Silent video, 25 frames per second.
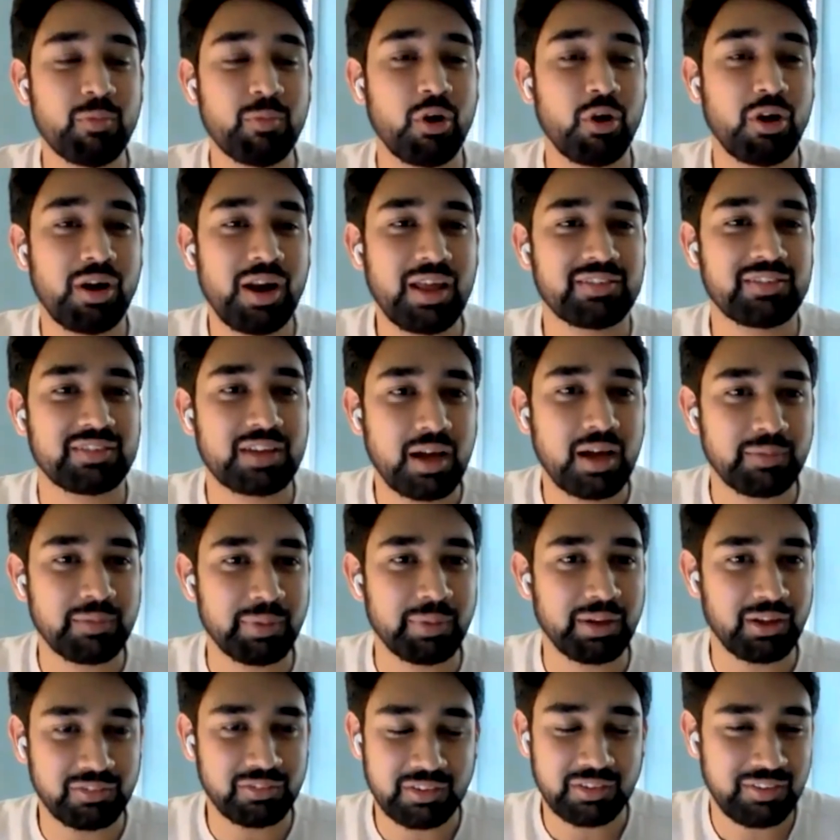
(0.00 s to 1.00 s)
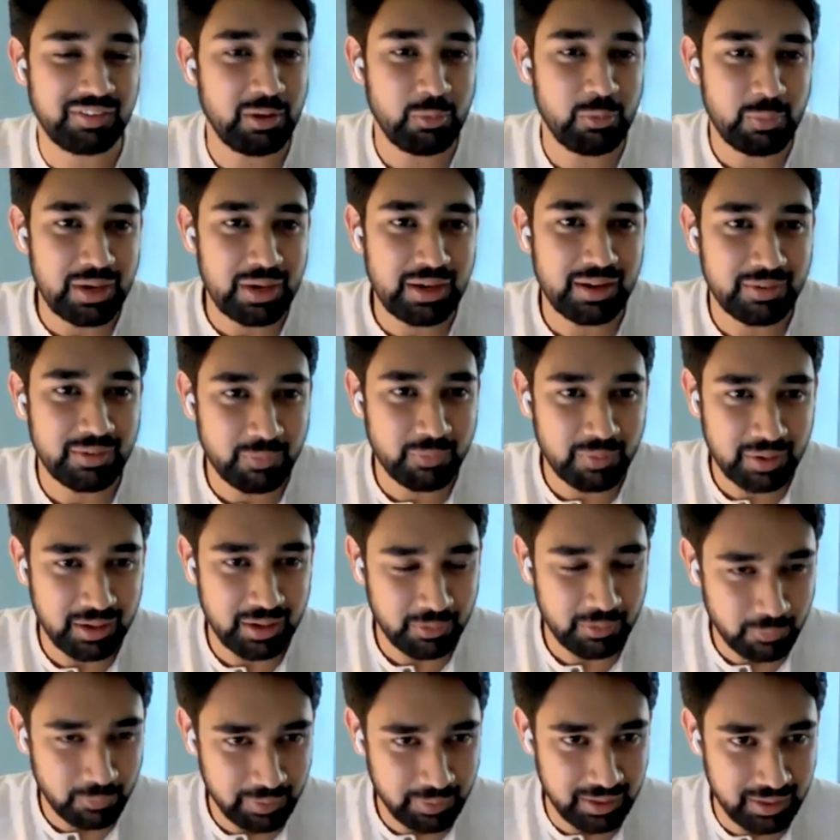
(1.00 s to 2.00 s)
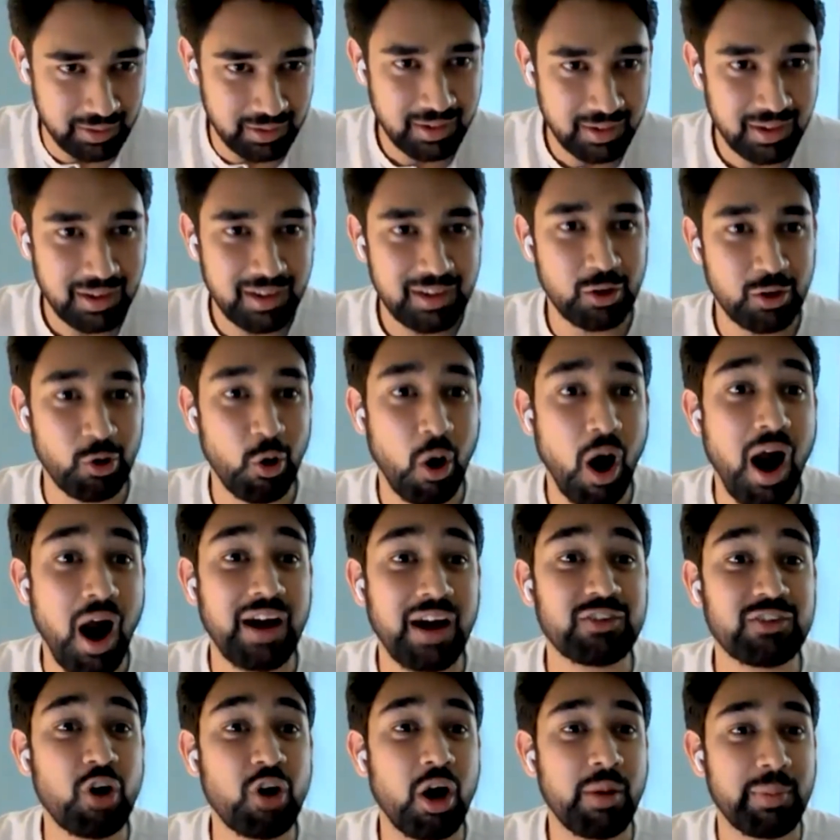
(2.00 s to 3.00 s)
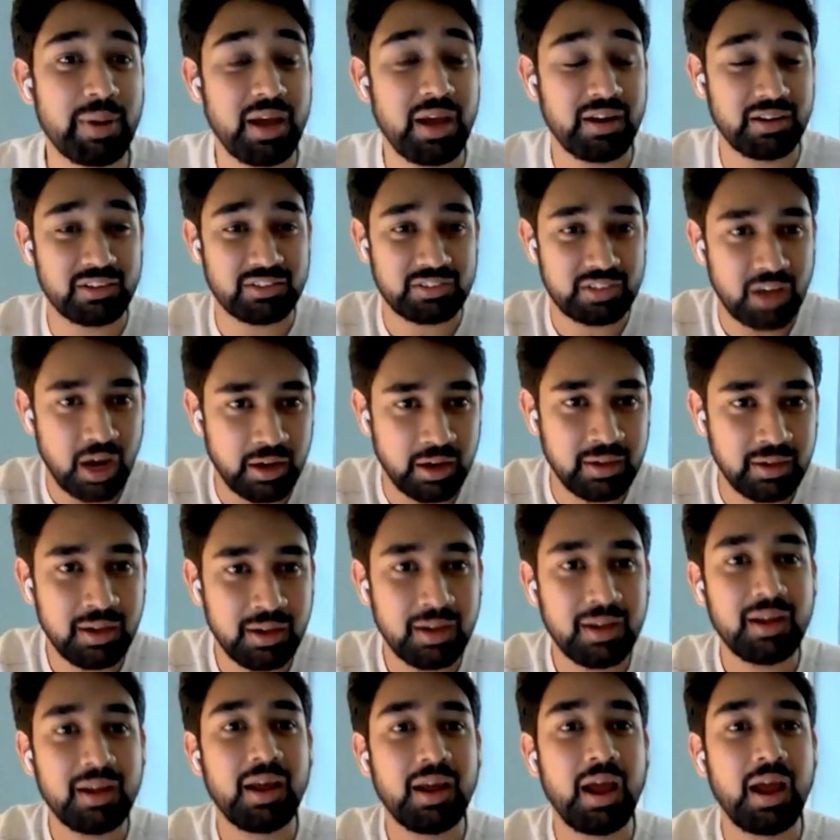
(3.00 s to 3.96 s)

more or less done because they're saying we our job here is done,